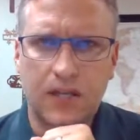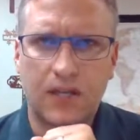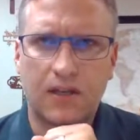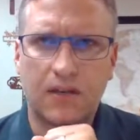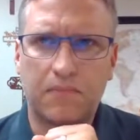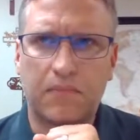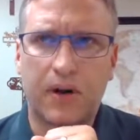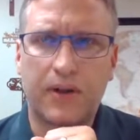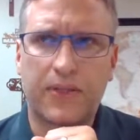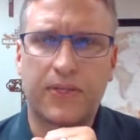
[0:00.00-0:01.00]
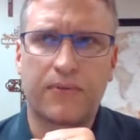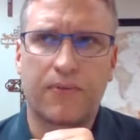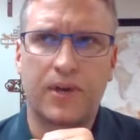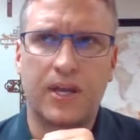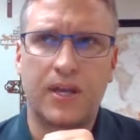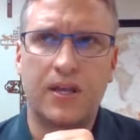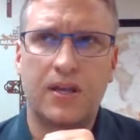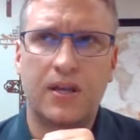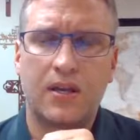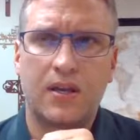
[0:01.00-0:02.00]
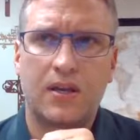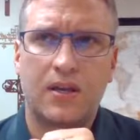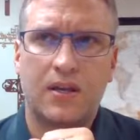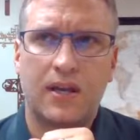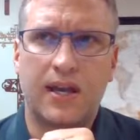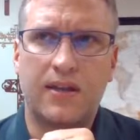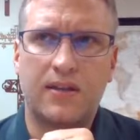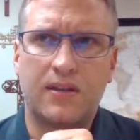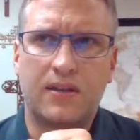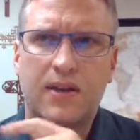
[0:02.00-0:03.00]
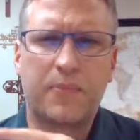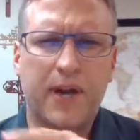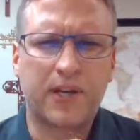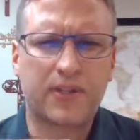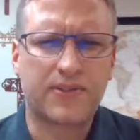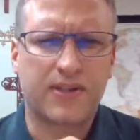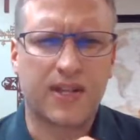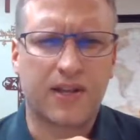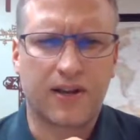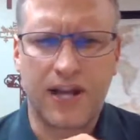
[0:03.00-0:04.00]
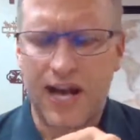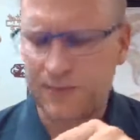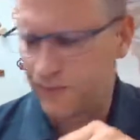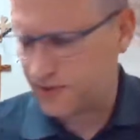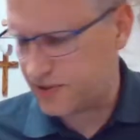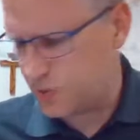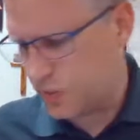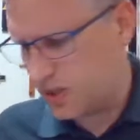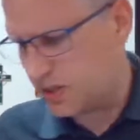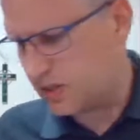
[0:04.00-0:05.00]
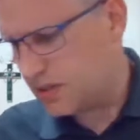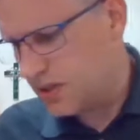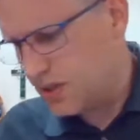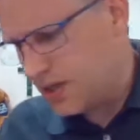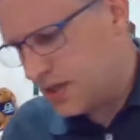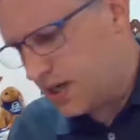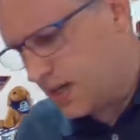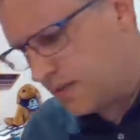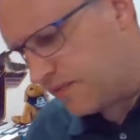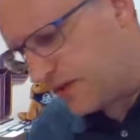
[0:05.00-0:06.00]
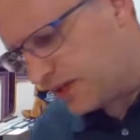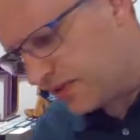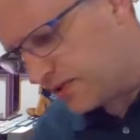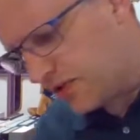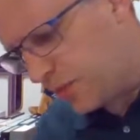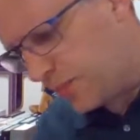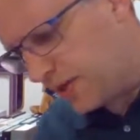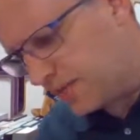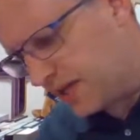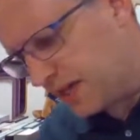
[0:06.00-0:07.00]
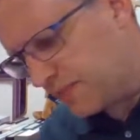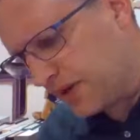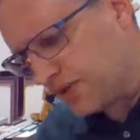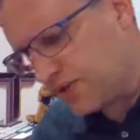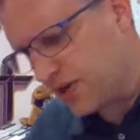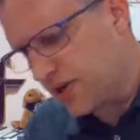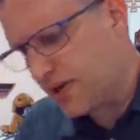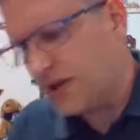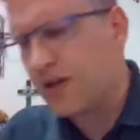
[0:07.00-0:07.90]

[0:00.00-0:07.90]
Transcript: In Mark 3, and there are parallels in the other gospels as well. In fact, I'll just open up to that to make sure.